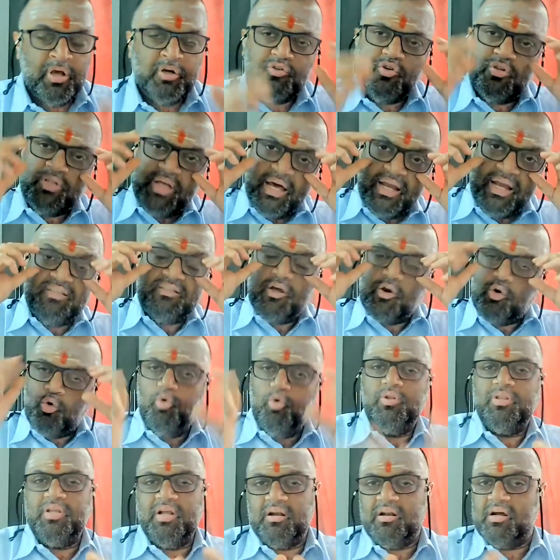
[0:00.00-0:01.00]
So there is a
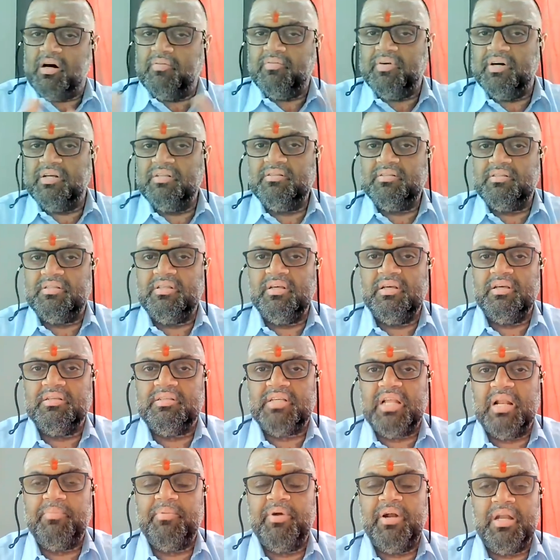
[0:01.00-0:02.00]
rule that governs the
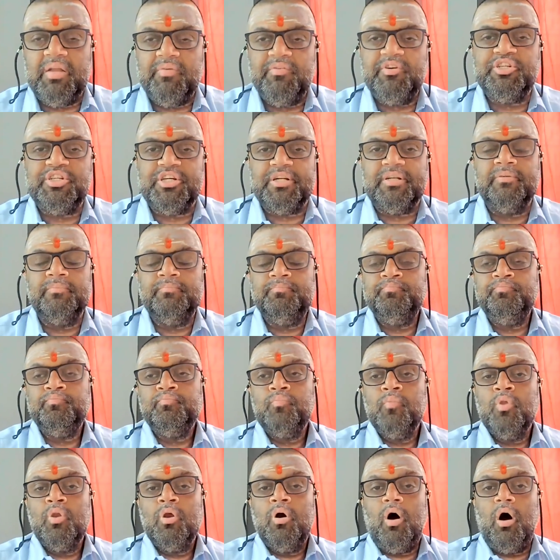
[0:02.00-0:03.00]
syllable division
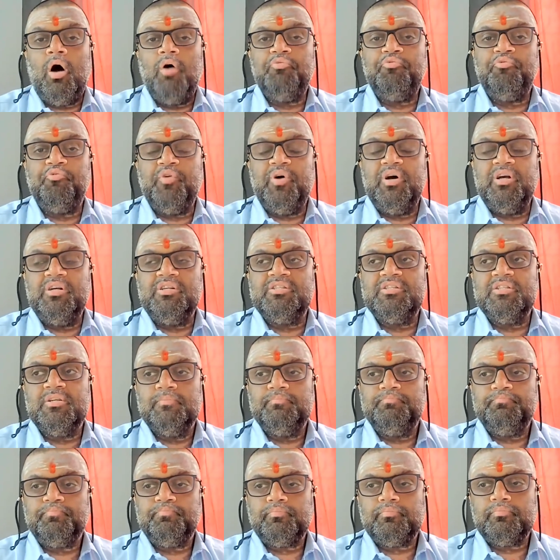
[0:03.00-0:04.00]
of words,